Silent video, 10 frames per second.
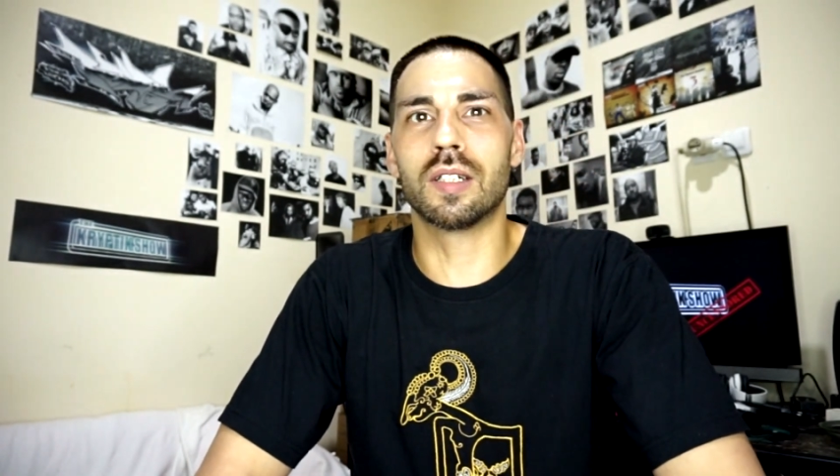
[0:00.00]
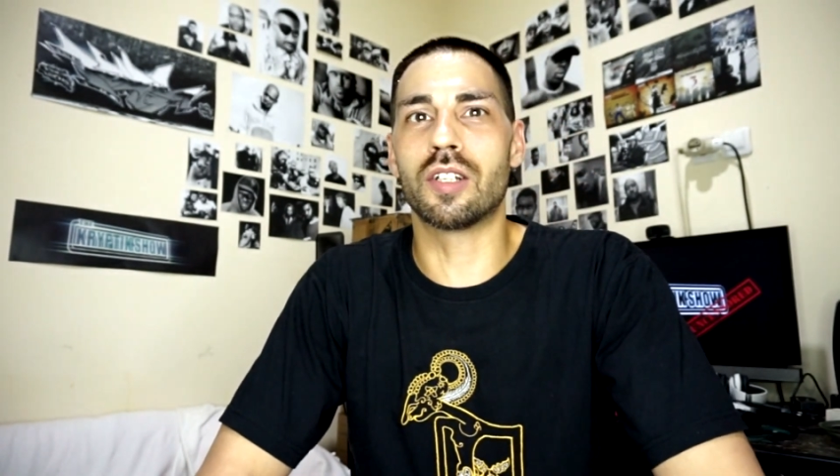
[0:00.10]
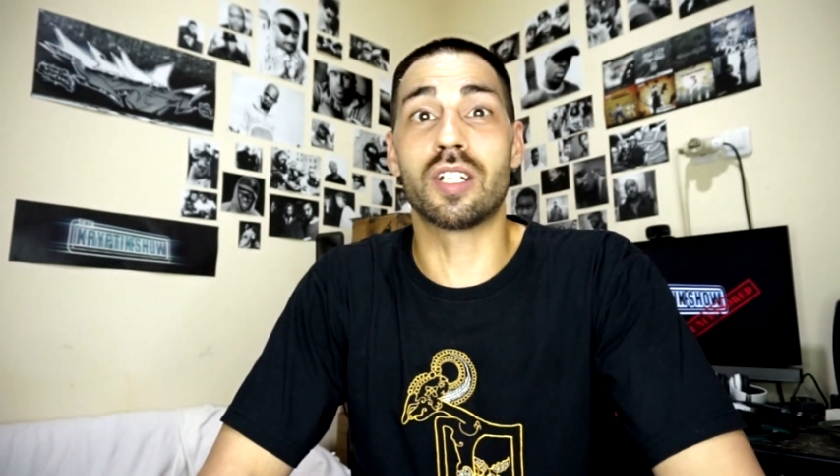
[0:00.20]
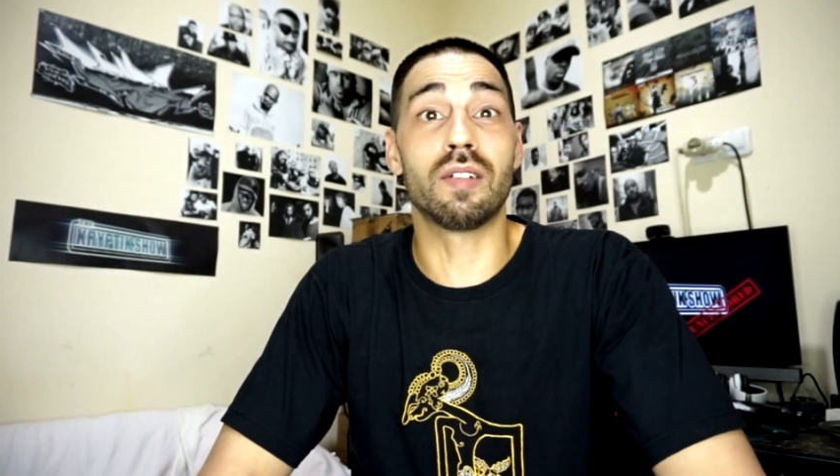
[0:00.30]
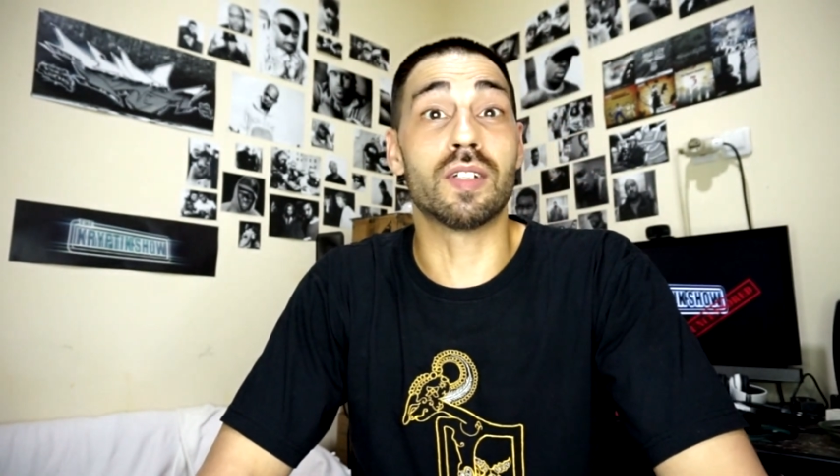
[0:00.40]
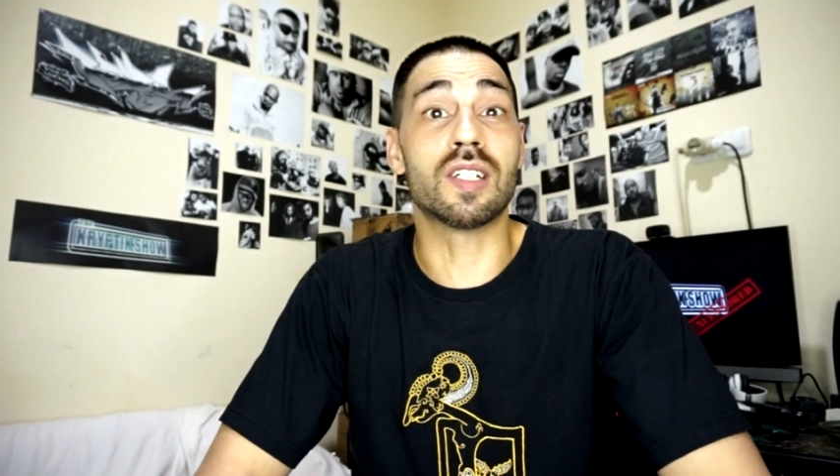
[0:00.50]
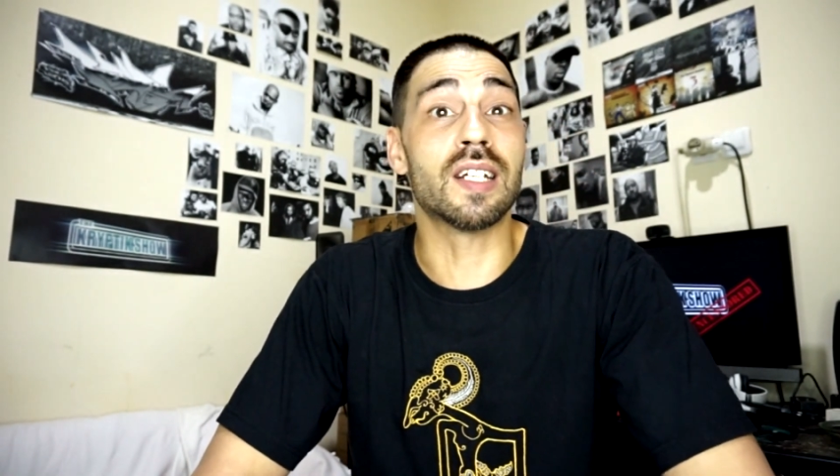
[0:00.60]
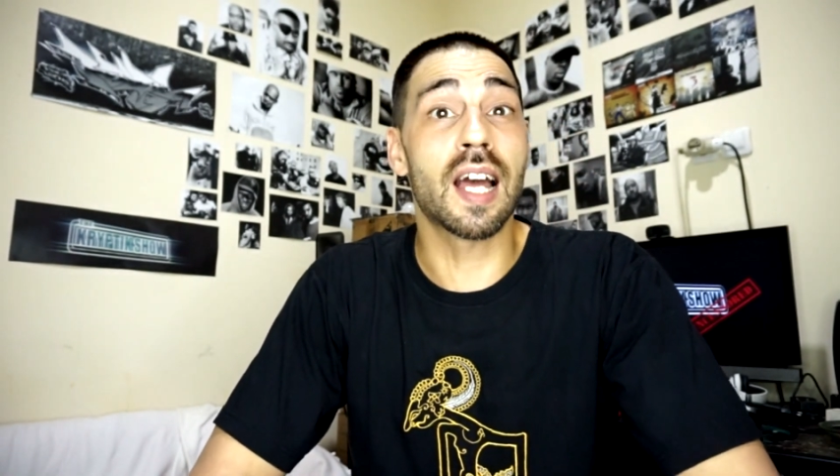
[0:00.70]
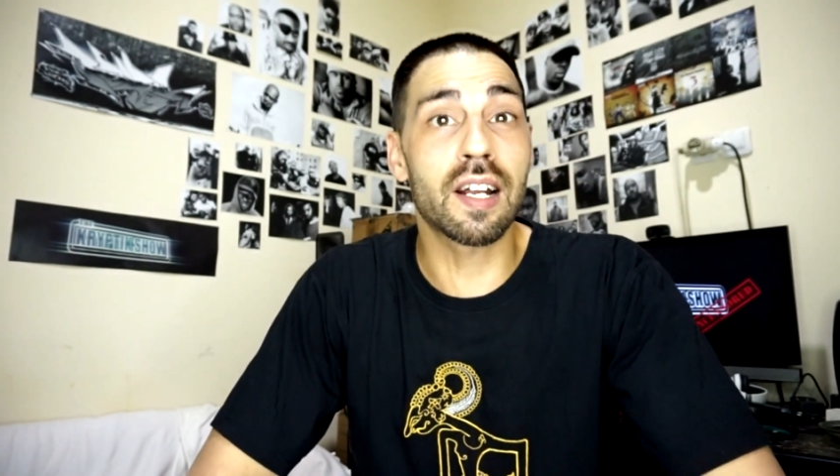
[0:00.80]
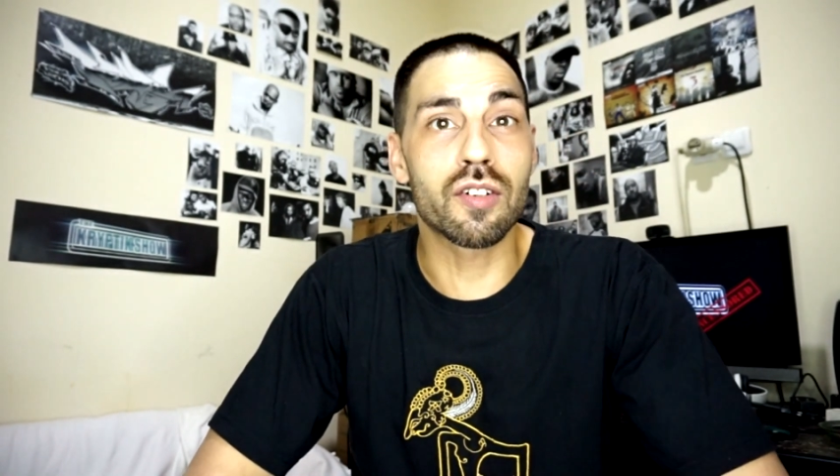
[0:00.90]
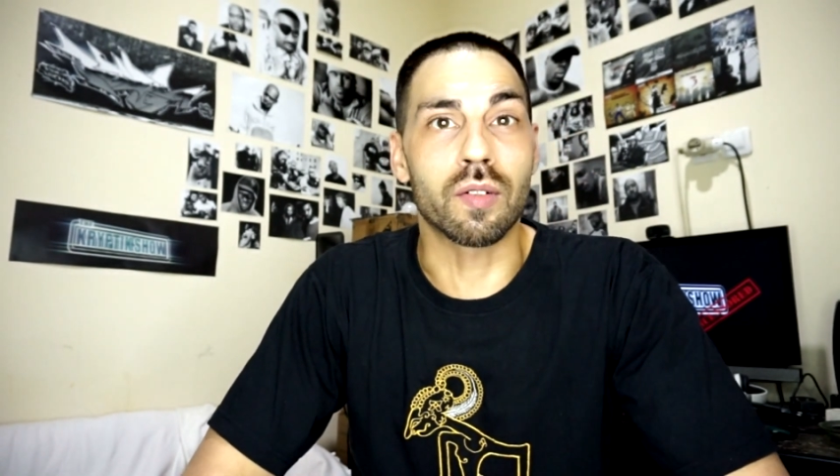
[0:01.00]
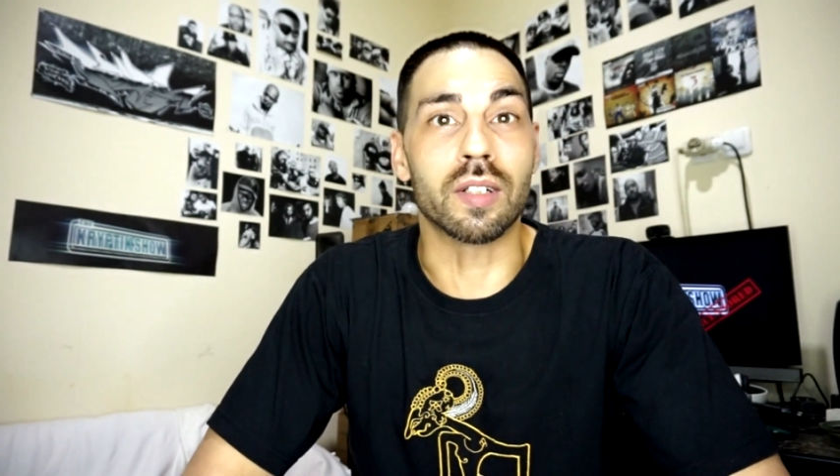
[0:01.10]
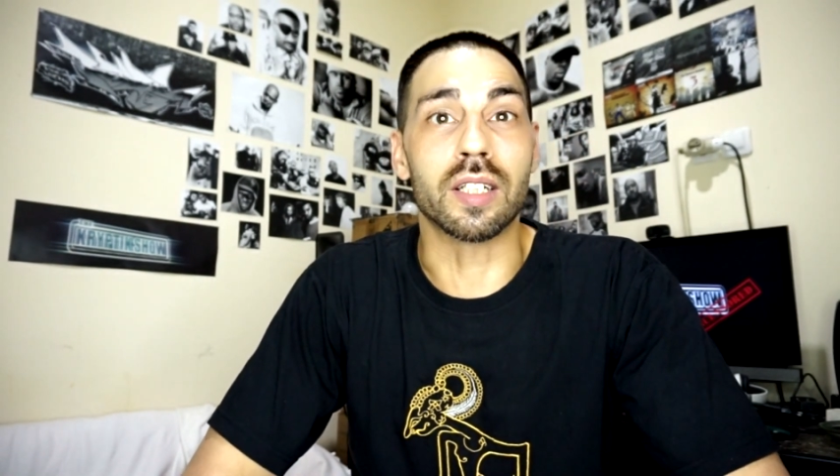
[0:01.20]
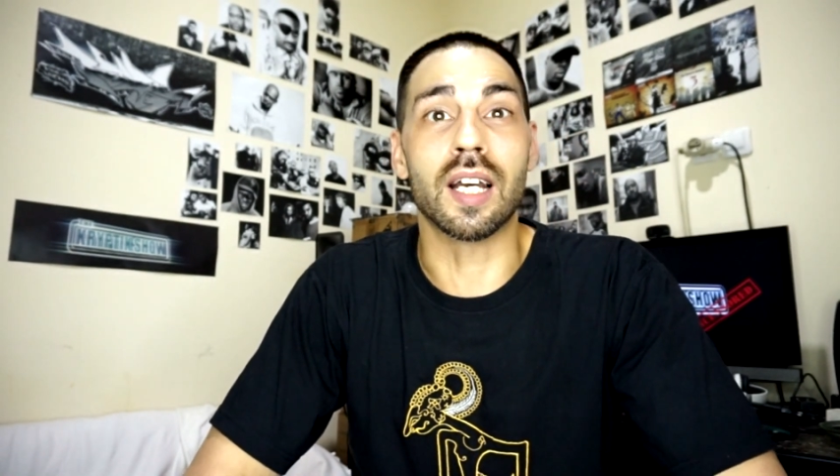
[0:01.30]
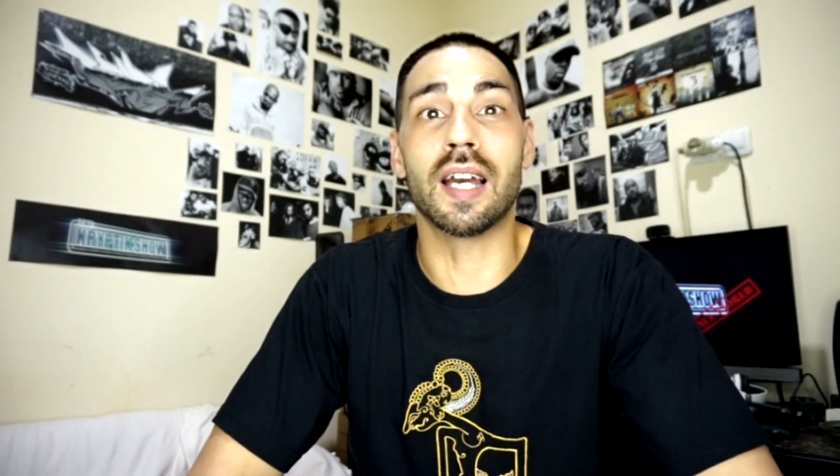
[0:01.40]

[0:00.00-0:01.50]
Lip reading: to achieve this naturally.